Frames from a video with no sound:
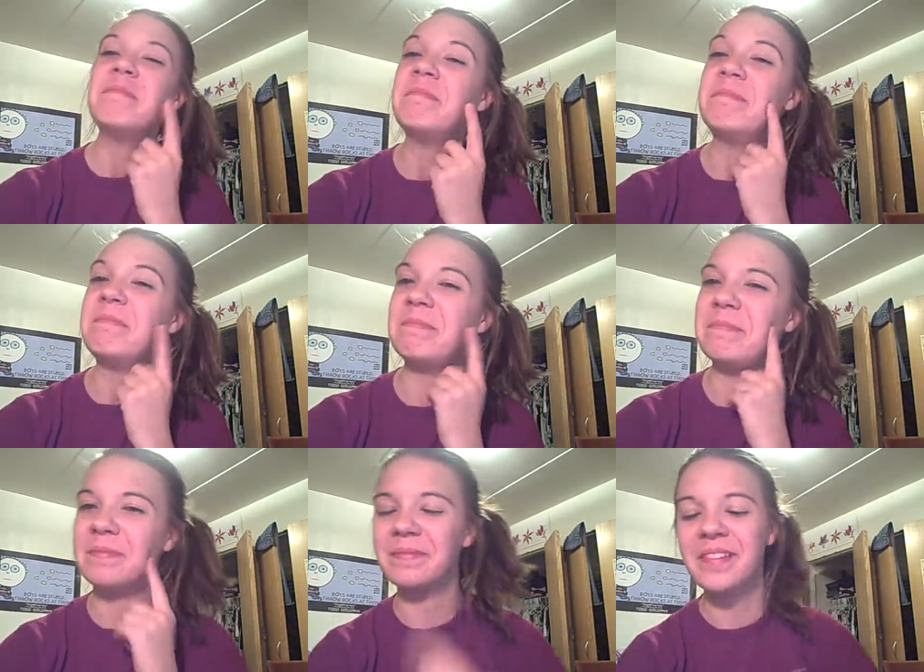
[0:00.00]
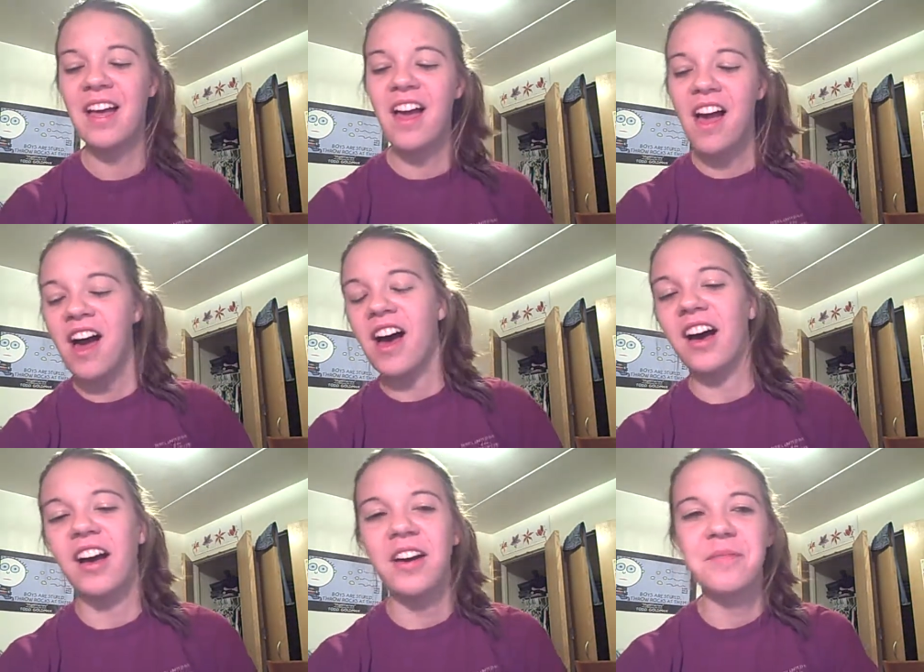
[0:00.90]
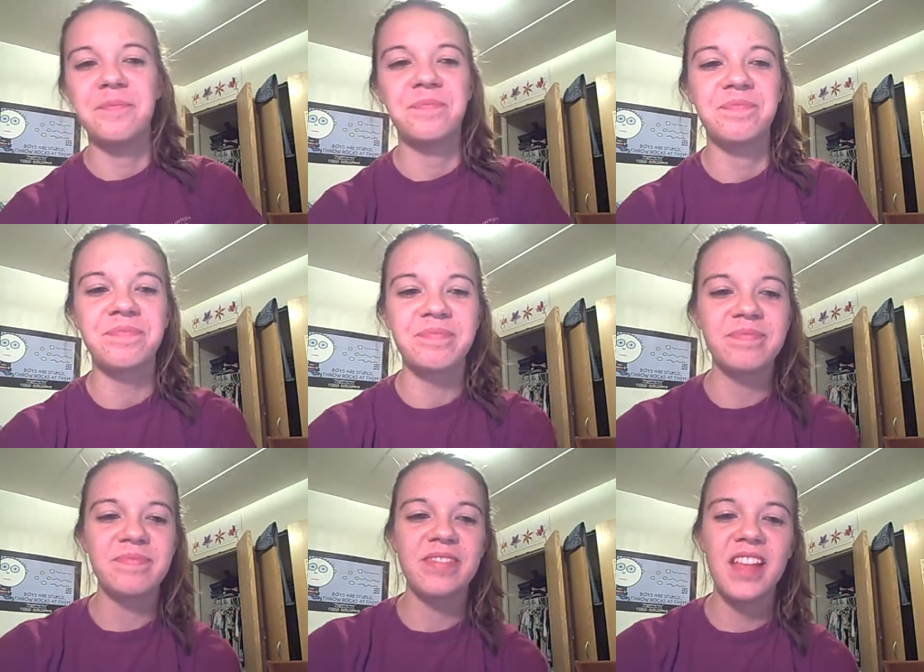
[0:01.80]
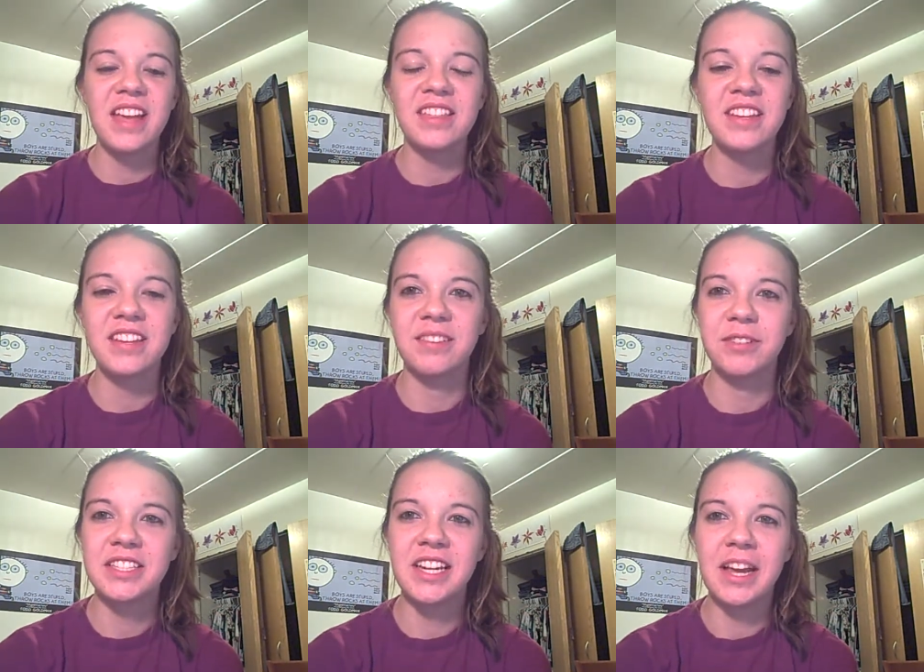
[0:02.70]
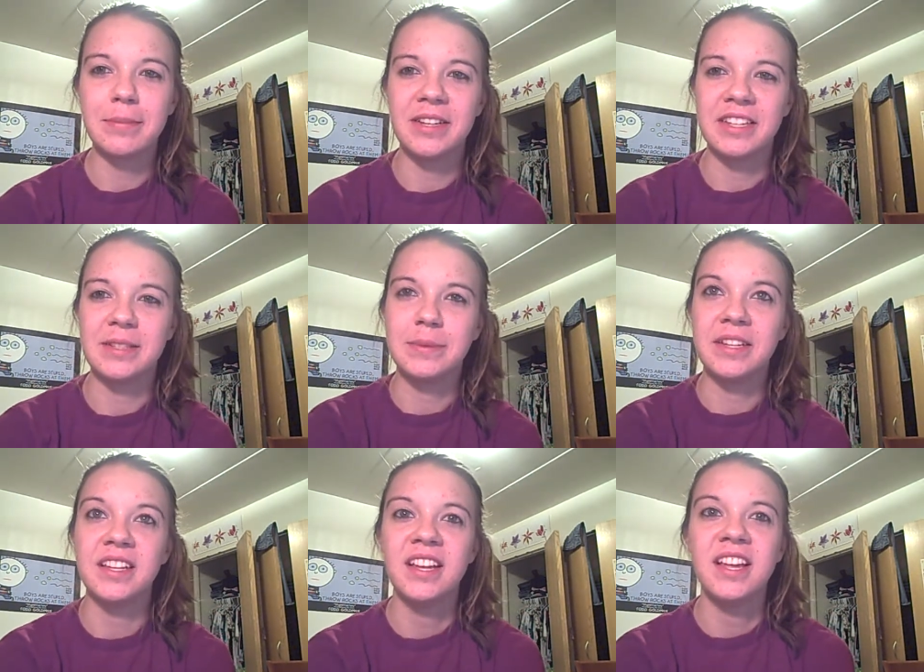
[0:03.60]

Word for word: Hmm. hmm, hmm. Um, I think what's going to happen next week?